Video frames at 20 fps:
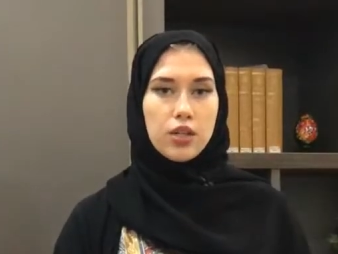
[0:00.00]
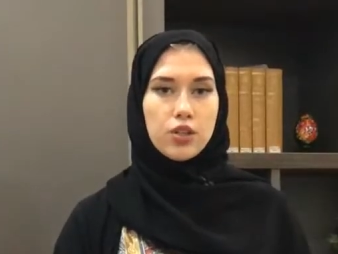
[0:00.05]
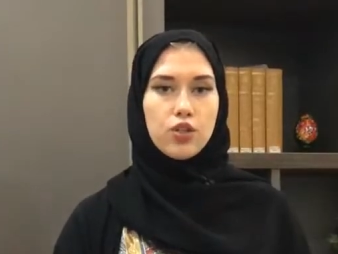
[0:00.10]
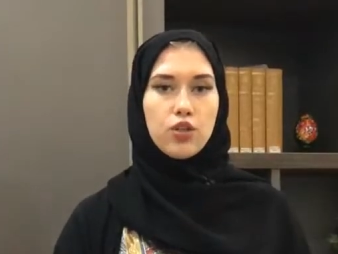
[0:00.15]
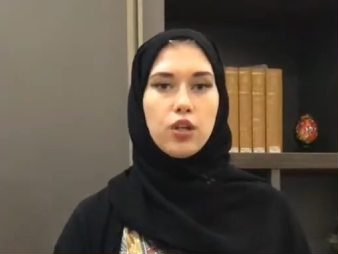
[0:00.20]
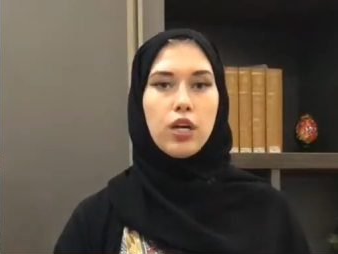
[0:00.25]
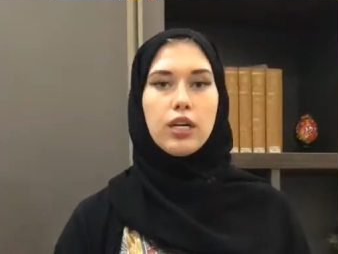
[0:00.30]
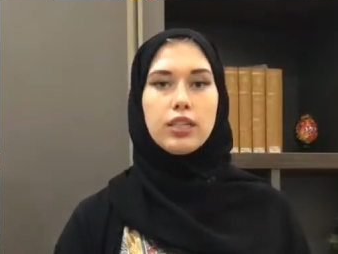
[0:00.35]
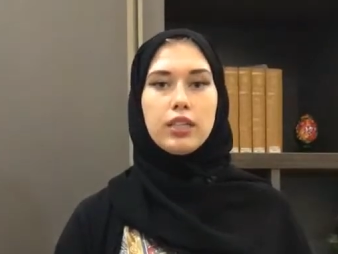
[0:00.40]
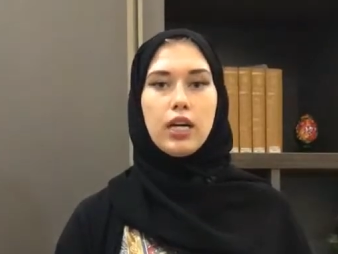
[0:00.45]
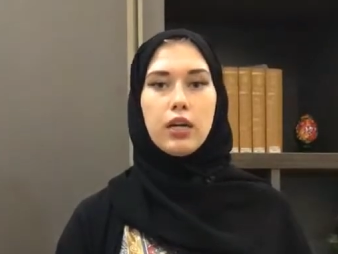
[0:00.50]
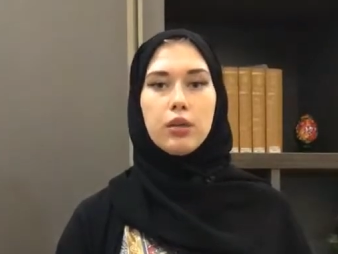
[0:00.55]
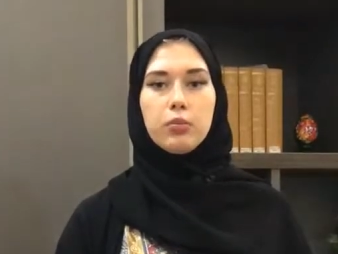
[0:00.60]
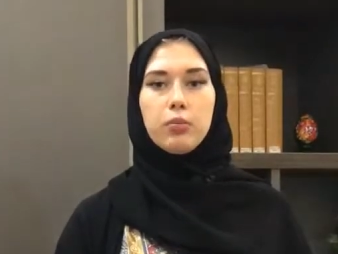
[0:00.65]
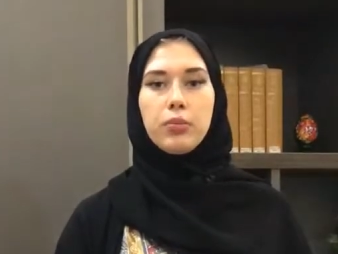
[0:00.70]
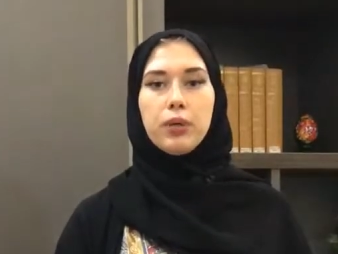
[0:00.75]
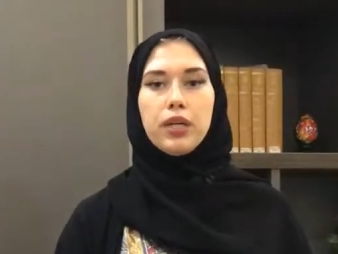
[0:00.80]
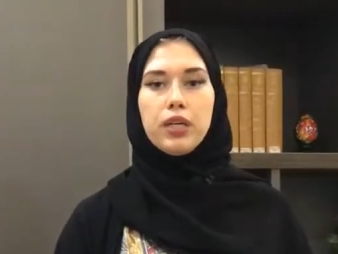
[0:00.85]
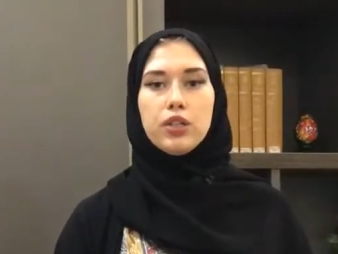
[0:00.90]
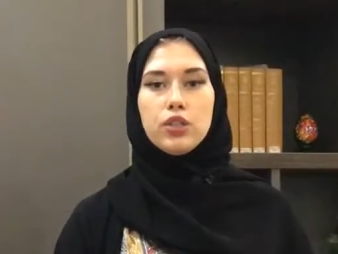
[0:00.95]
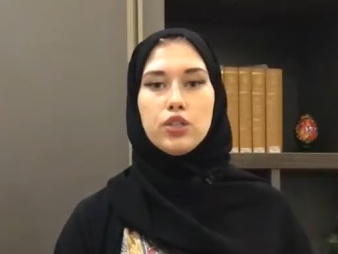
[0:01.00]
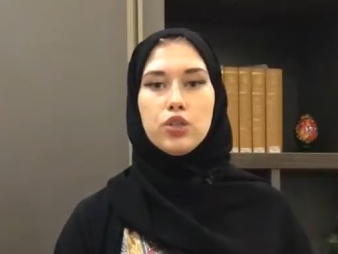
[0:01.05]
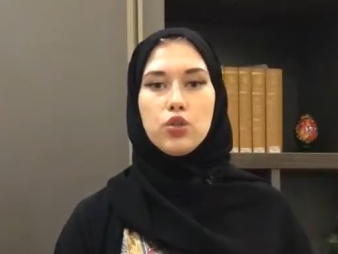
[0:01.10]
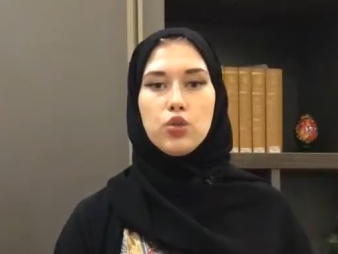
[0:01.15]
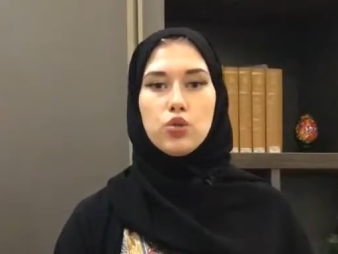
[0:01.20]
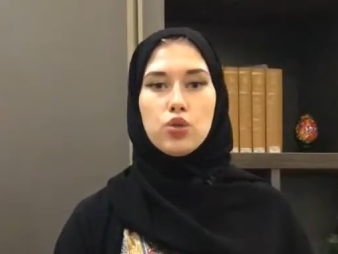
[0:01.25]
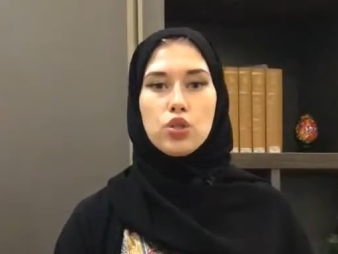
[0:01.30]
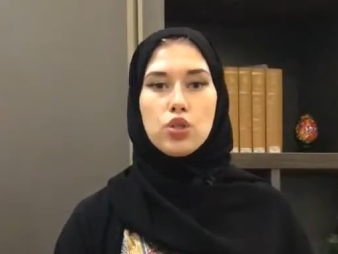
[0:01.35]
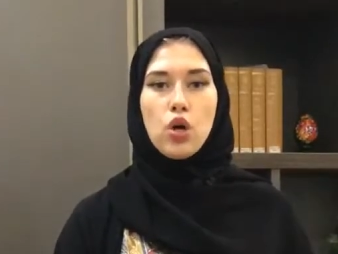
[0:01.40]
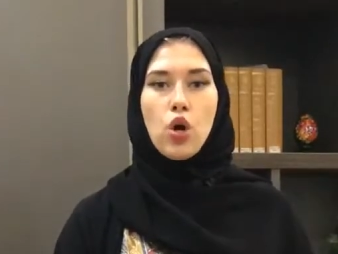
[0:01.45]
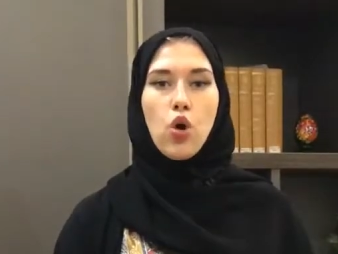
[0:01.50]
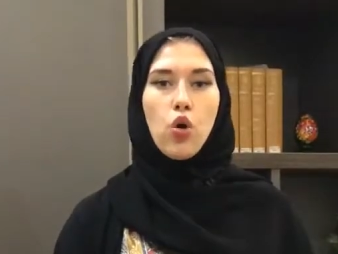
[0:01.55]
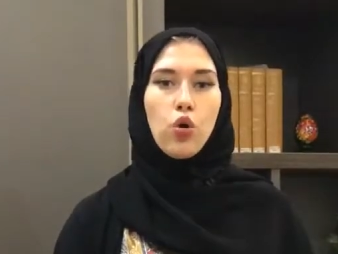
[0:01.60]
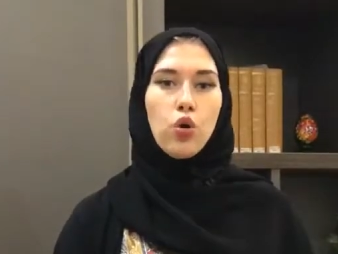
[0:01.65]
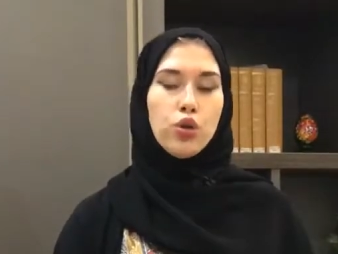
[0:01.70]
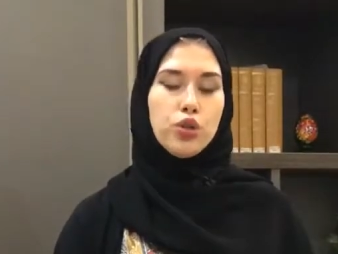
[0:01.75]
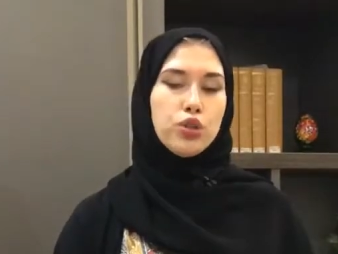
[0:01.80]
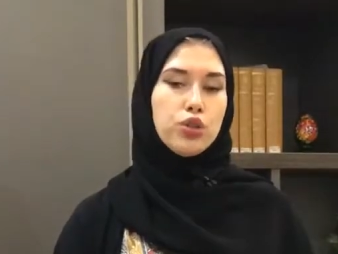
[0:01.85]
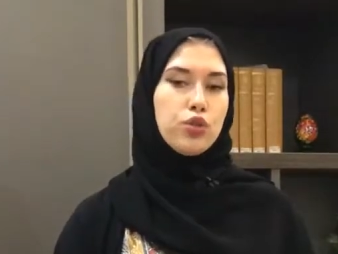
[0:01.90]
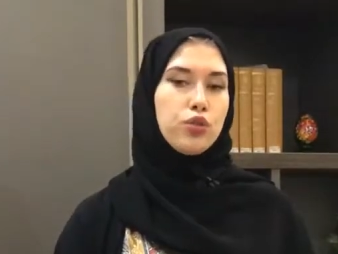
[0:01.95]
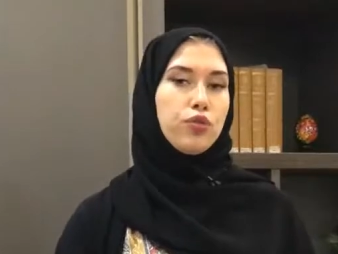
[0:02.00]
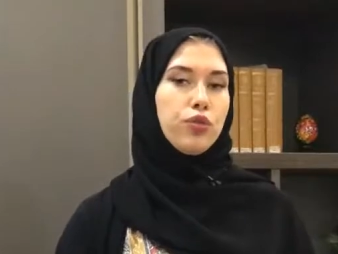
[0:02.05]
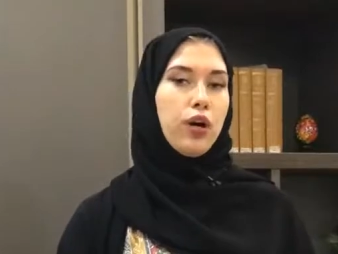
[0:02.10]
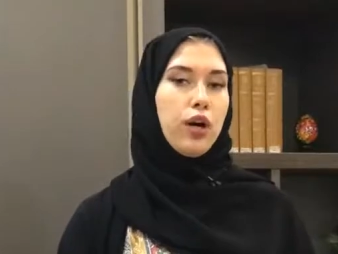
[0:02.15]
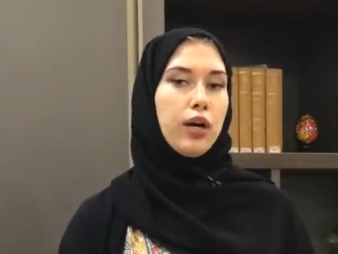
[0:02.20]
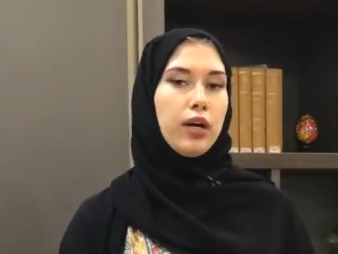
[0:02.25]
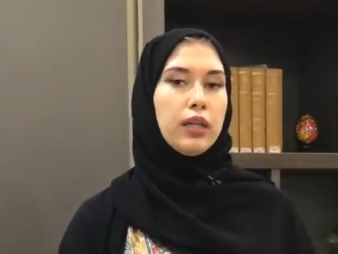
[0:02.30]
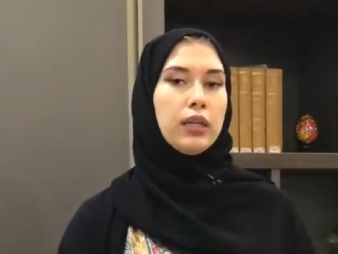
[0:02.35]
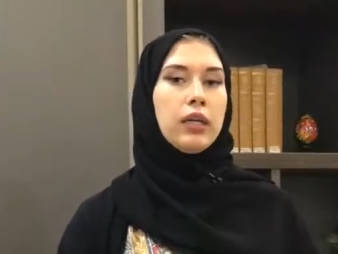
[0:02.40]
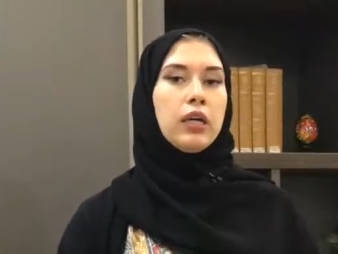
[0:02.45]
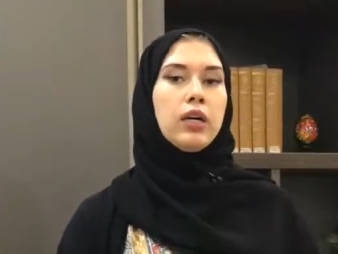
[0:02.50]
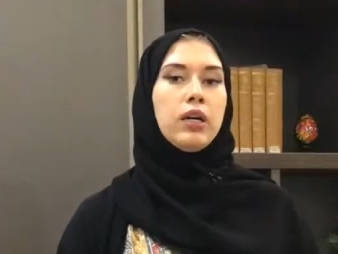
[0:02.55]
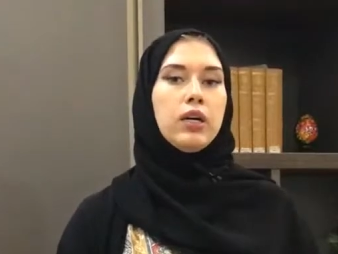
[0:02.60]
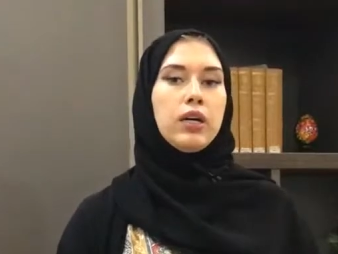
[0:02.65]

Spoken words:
to get unpaid dues or to file